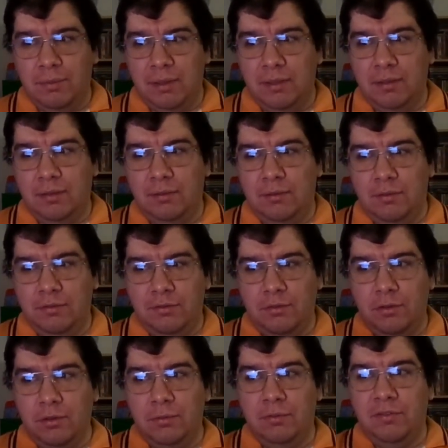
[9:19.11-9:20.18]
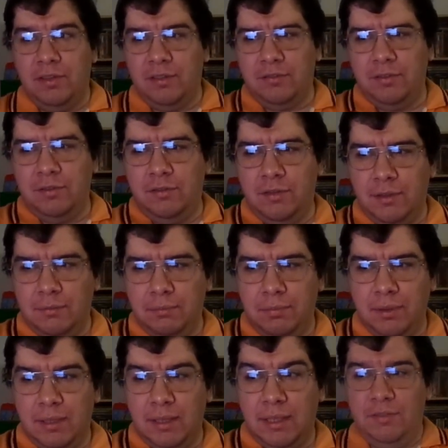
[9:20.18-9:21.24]
I mean, the score was actually
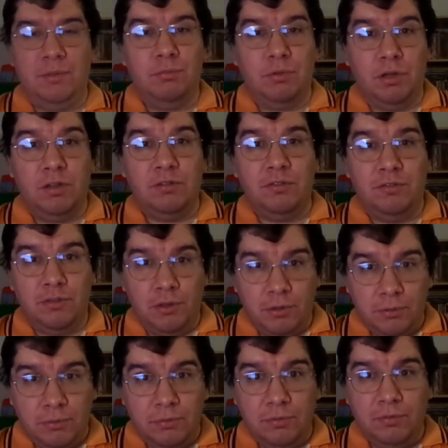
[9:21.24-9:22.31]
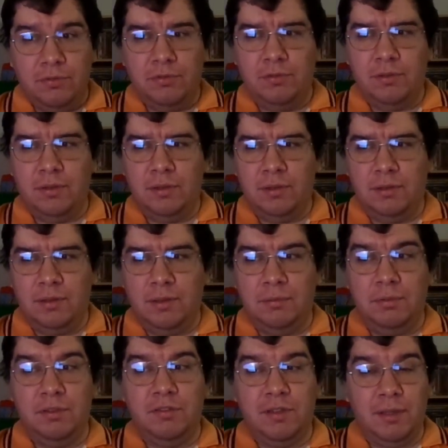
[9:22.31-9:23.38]
done by Ron Jones,
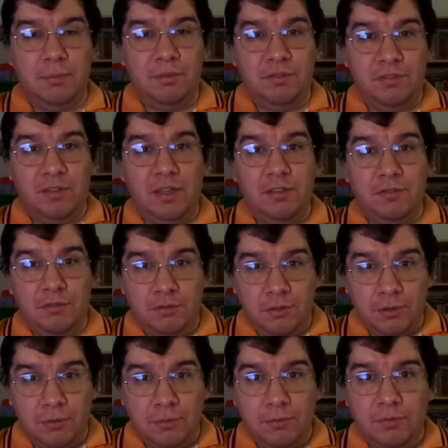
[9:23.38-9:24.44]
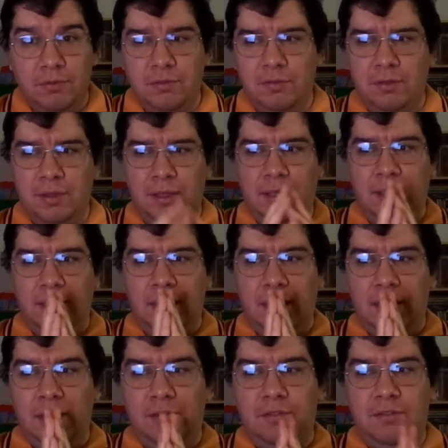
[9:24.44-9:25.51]
along with Thomas Chase Jones
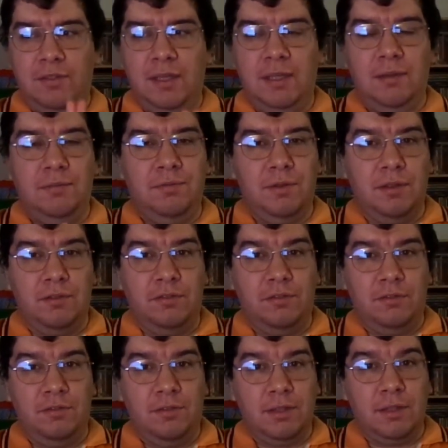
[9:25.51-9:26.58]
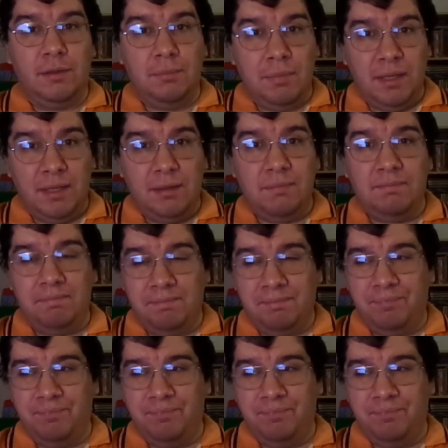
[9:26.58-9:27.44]
and Steve Zuckerman.